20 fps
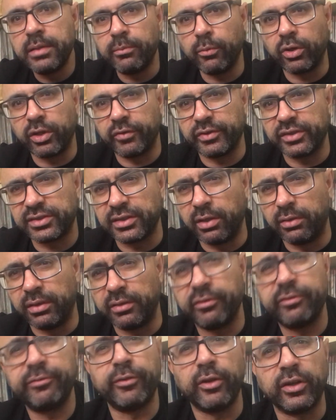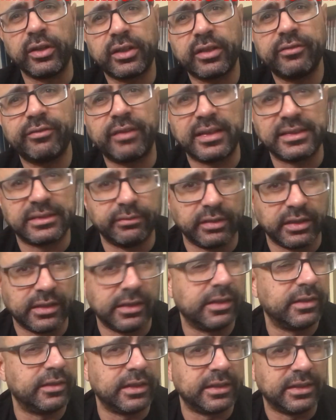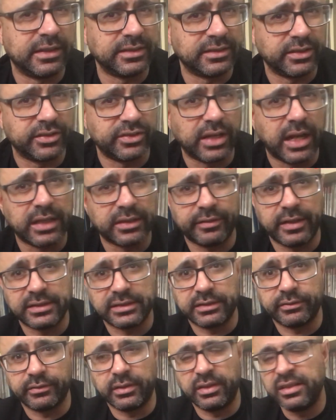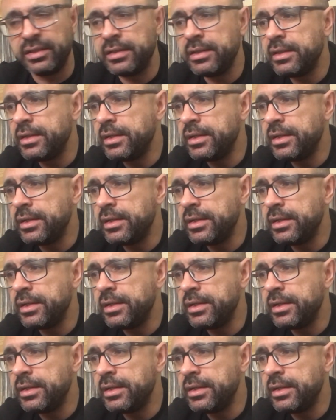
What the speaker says: more of a soul and funk festival than it is a jazz festival.